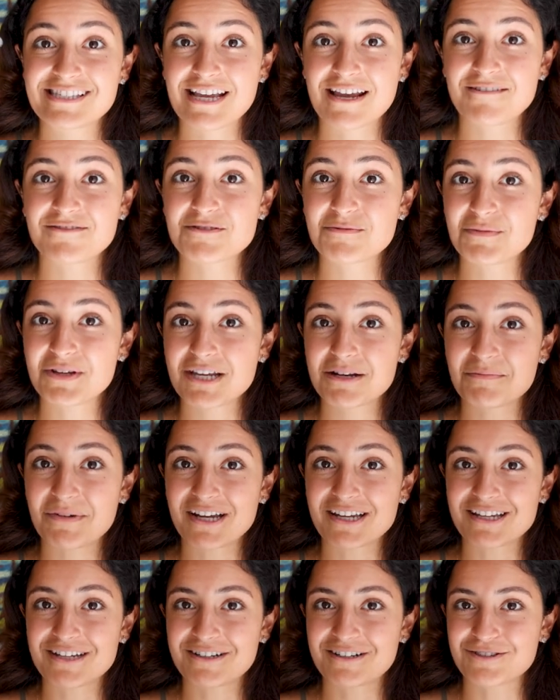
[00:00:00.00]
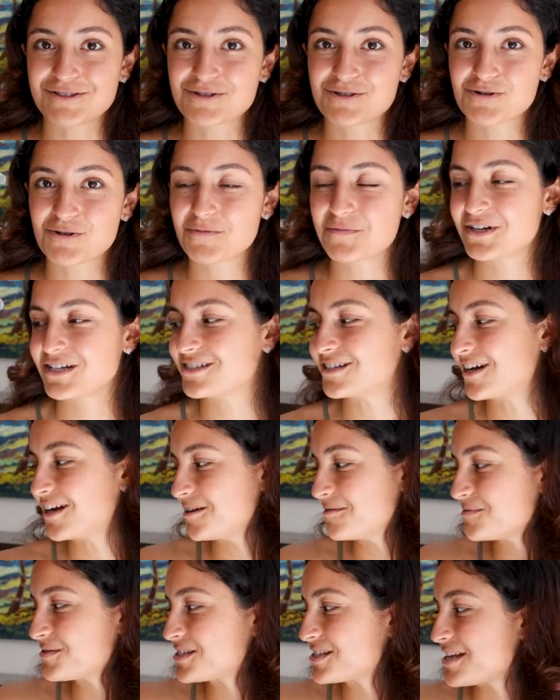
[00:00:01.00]
saved me and my gear so many
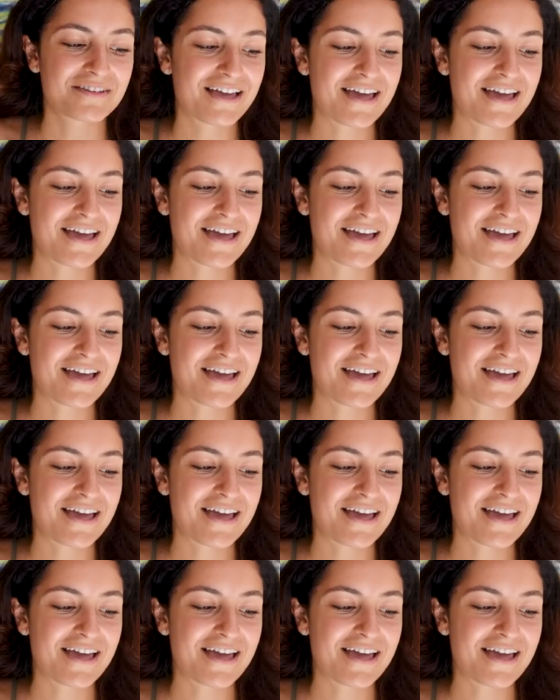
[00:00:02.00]
times.